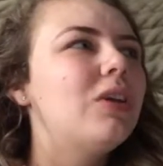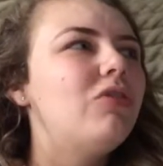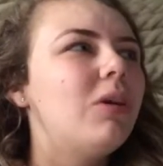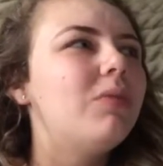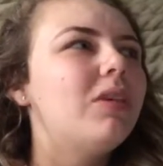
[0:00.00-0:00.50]

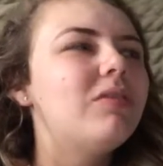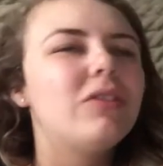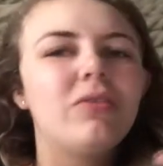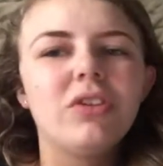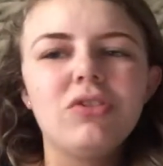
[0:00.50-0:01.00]
Dropped her
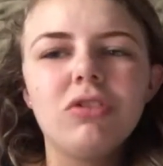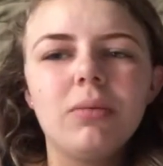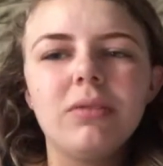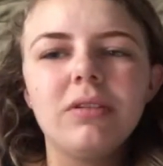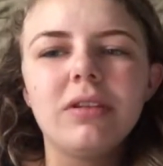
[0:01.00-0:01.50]
off and then
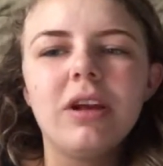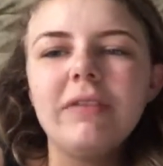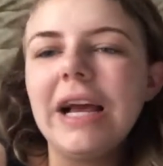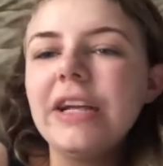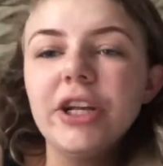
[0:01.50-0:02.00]
dropped us off.
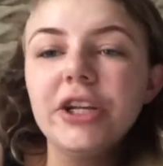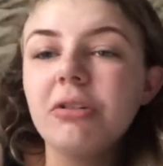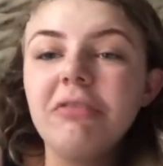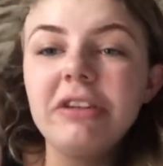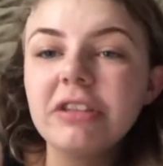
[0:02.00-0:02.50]
Like, I don't
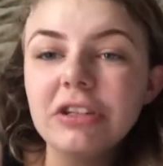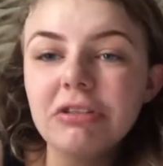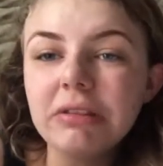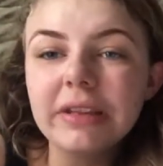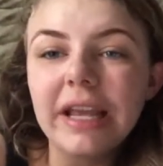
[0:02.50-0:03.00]
know if it's a
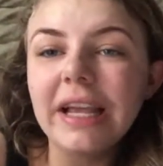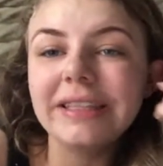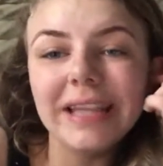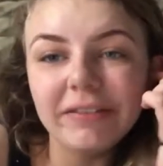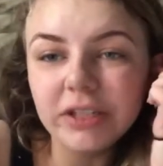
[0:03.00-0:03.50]
new thing
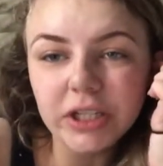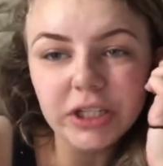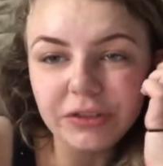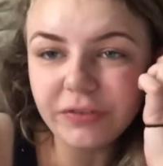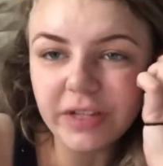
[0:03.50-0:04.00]
and never
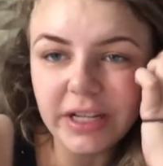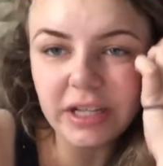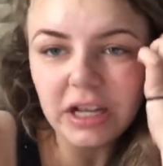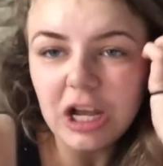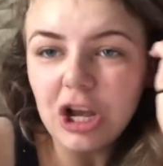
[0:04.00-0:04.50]
heard of
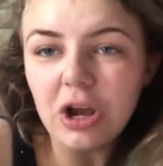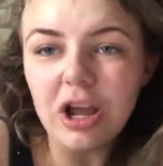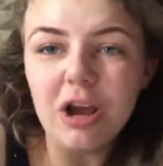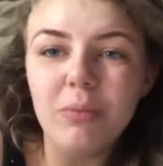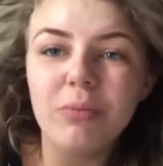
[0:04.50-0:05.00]
it.
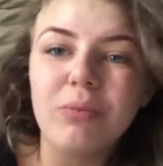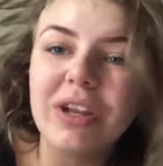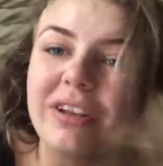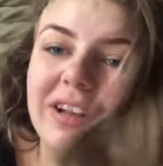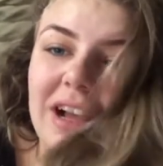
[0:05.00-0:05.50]
Um,
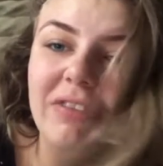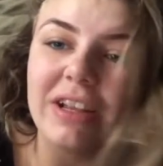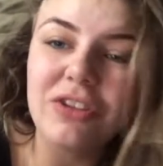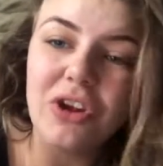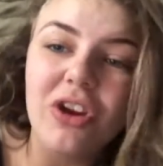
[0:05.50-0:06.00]
we didn't have it
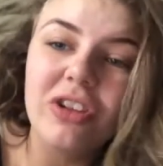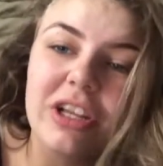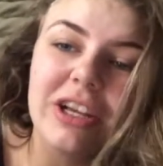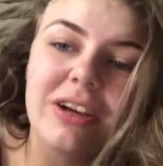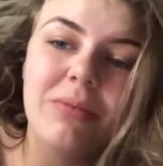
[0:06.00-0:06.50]
in
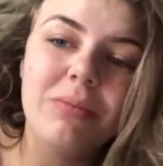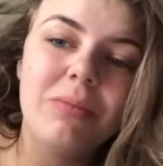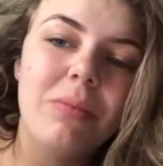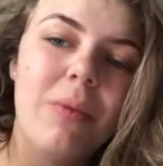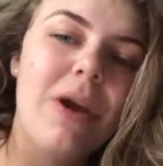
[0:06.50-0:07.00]
Nottingham,
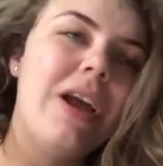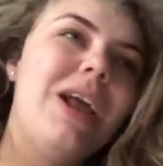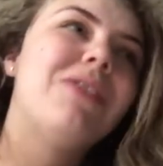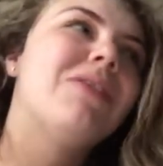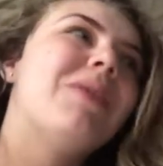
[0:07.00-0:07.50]
but
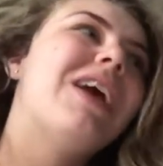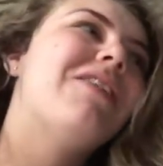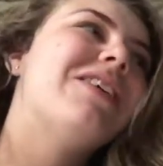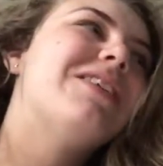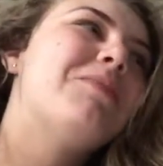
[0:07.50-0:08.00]
it was a bit
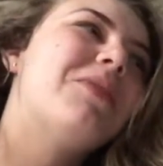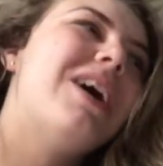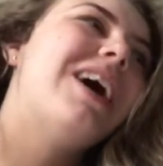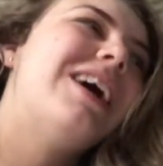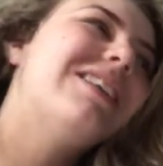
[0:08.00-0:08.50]
of a
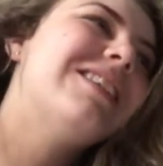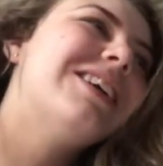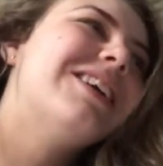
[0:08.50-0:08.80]
surprise